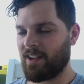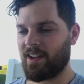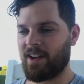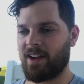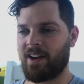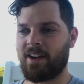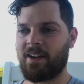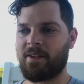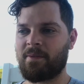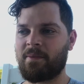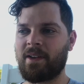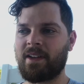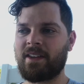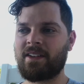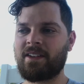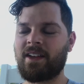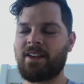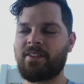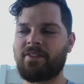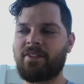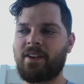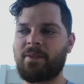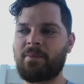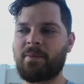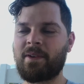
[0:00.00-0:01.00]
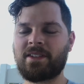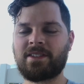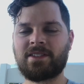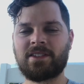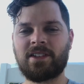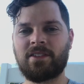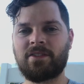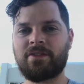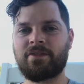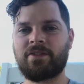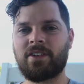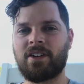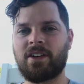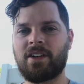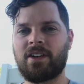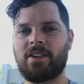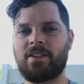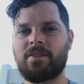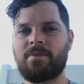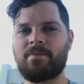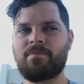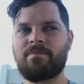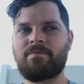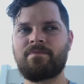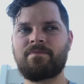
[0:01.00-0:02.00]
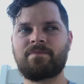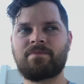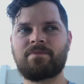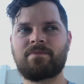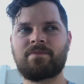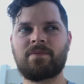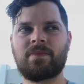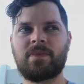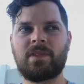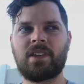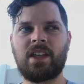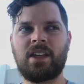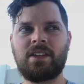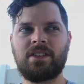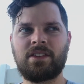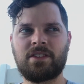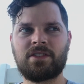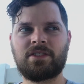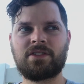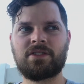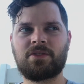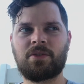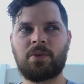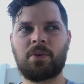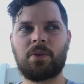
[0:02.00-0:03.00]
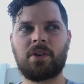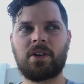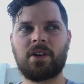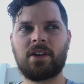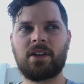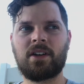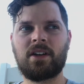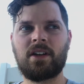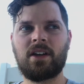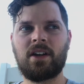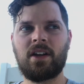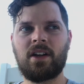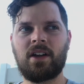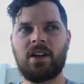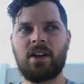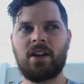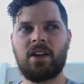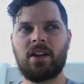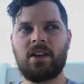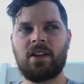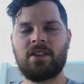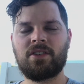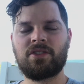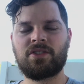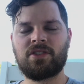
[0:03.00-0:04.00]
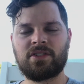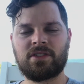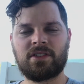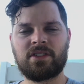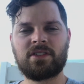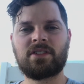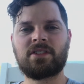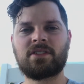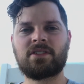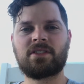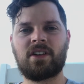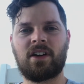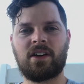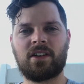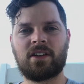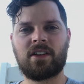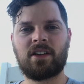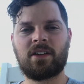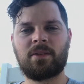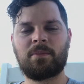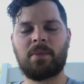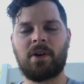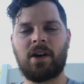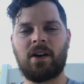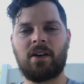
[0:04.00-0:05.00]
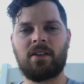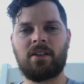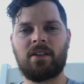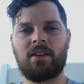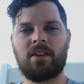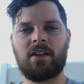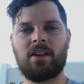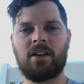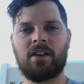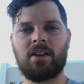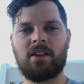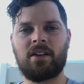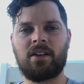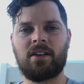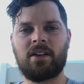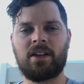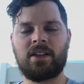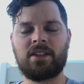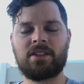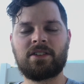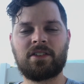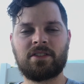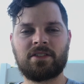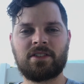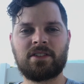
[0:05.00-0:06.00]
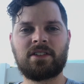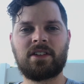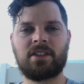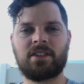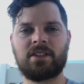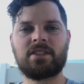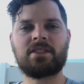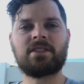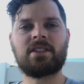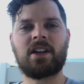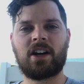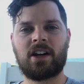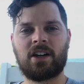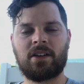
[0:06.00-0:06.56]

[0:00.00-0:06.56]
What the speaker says: And I found myself in this story. Jesus is talking about, he starts to tell this